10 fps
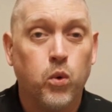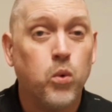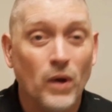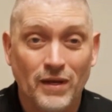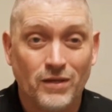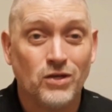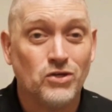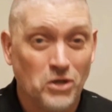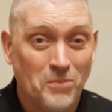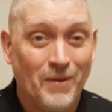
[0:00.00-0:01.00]
went to
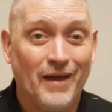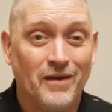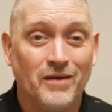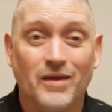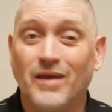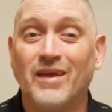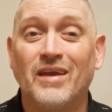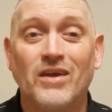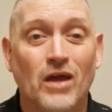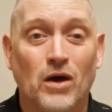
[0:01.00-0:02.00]
Joe Biden.
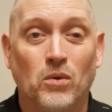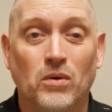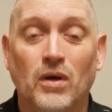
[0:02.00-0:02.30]
No.